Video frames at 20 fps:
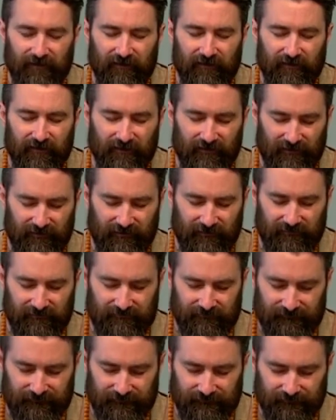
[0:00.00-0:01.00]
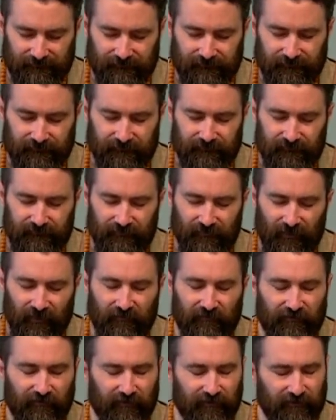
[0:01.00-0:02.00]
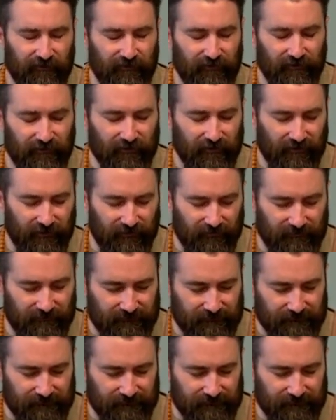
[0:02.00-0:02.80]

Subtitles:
the verdure